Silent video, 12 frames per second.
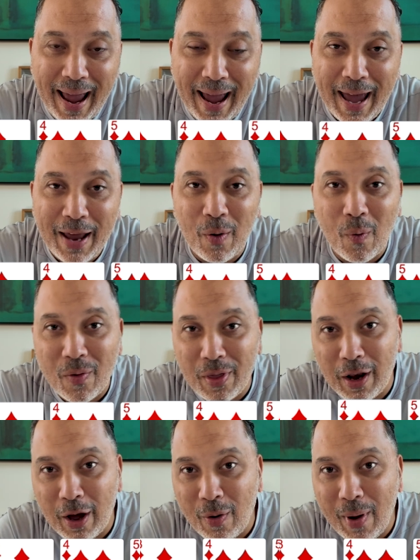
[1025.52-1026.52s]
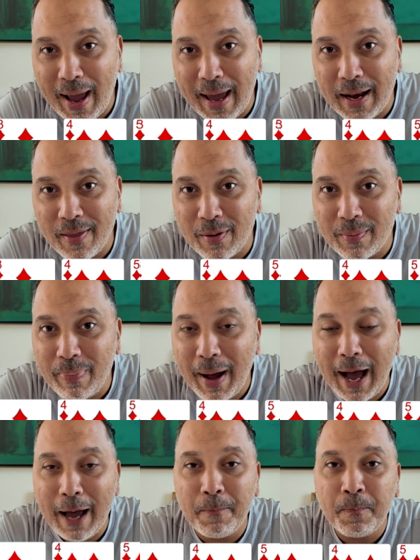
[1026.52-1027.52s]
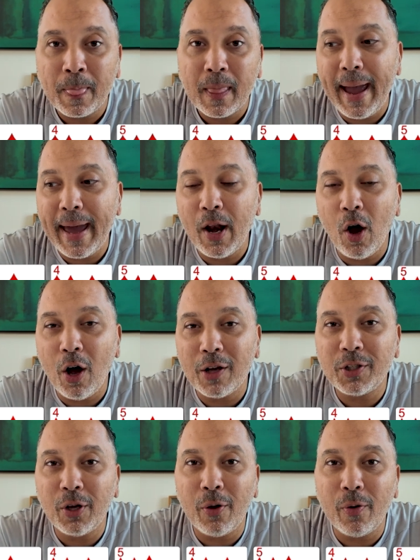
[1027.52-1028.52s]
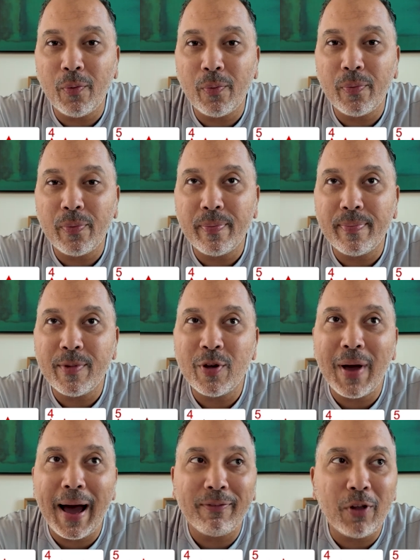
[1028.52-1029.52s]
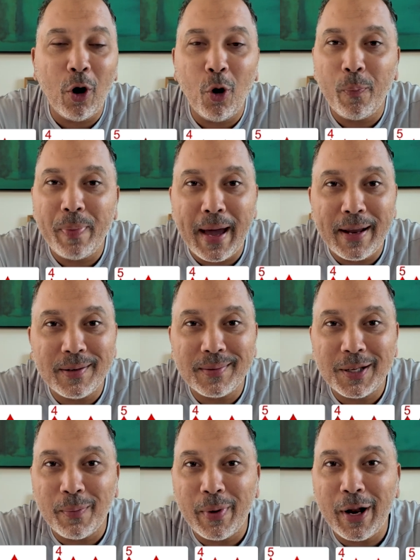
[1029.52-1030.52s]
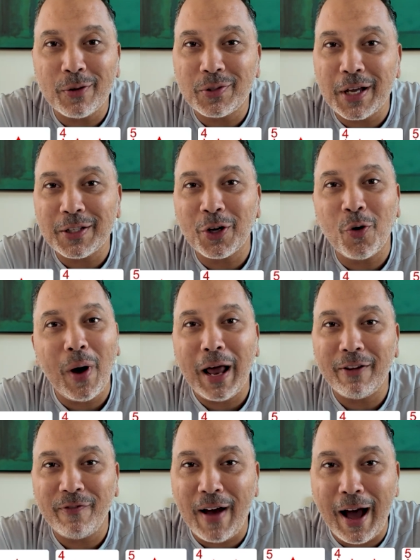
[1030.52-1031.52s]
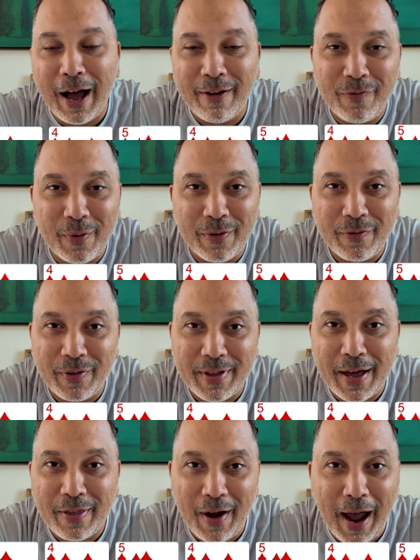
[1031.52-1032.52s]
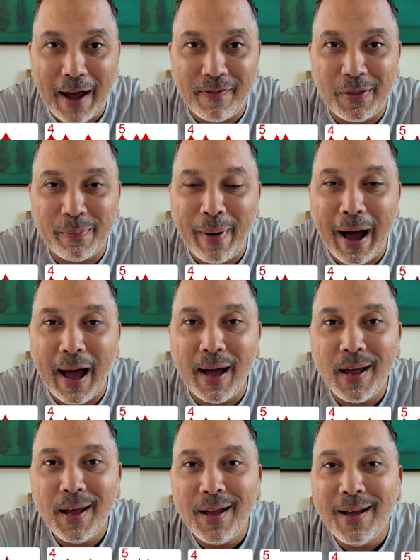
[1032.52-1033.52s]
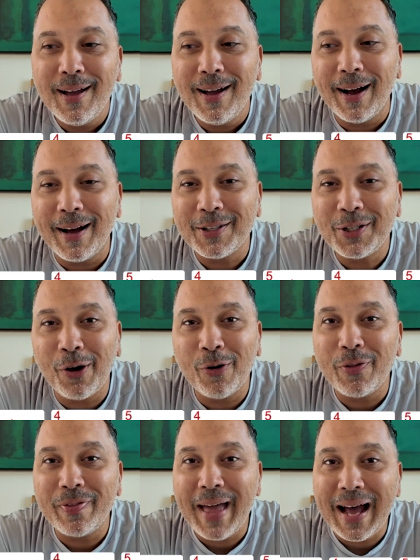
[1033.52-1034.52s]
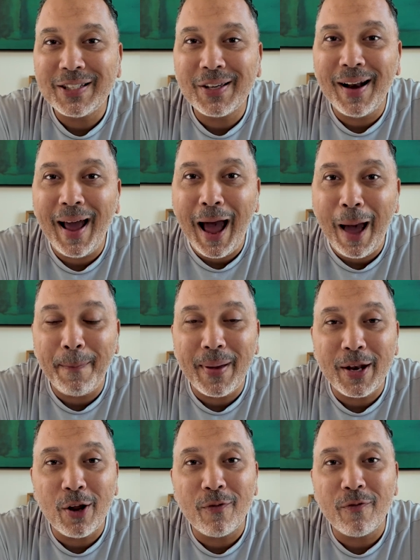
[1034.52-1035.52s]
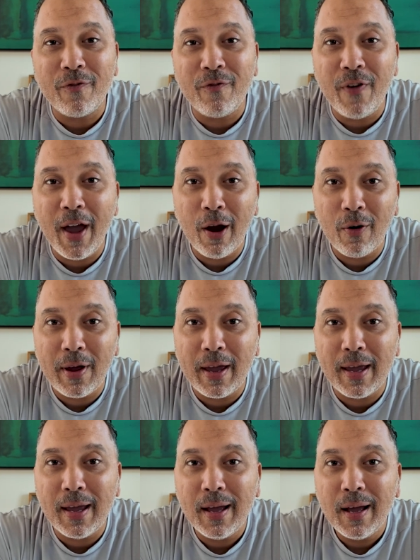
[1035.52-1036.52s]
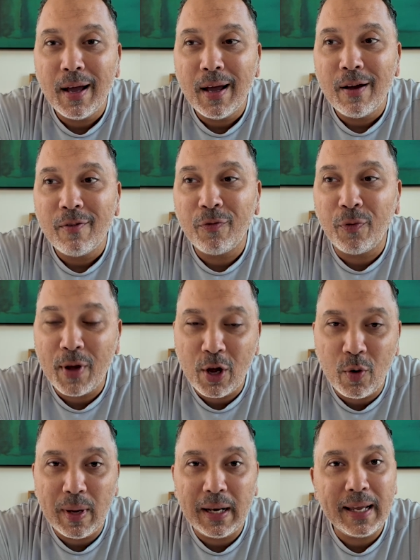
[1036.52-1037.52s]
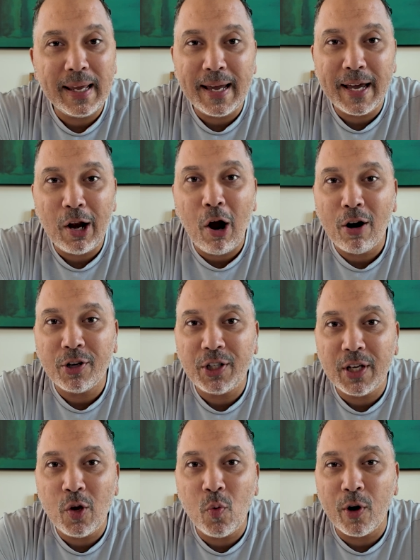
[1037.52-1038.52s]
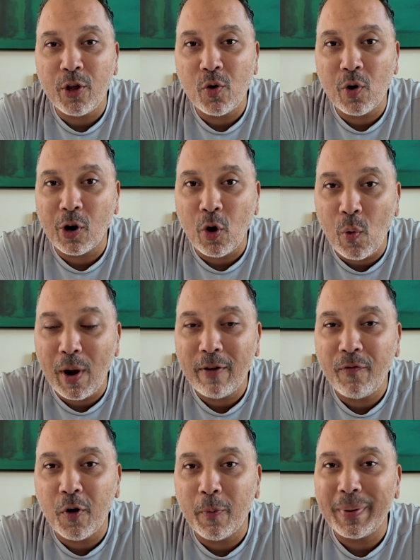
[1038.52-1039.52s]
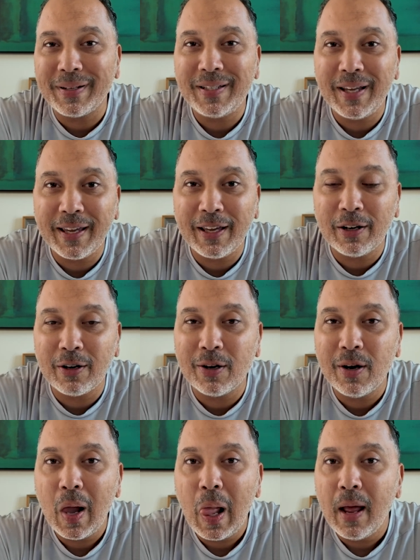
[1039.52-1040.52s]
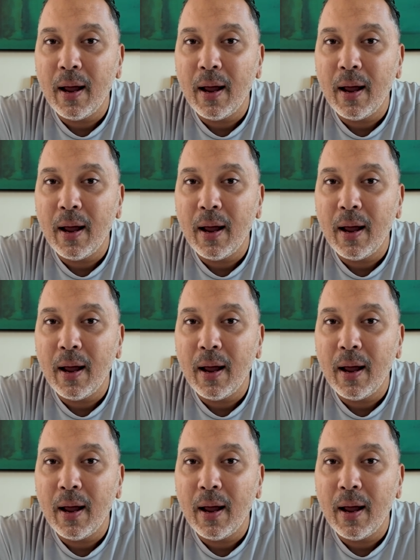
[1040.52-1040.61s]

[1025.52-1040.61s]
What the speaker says: hand or the low hand of the pot. And also, you have to hope that someone else doesn't qualify for the other half of the pot. So that's going to happen very frequently in Archie, where you are going for a particular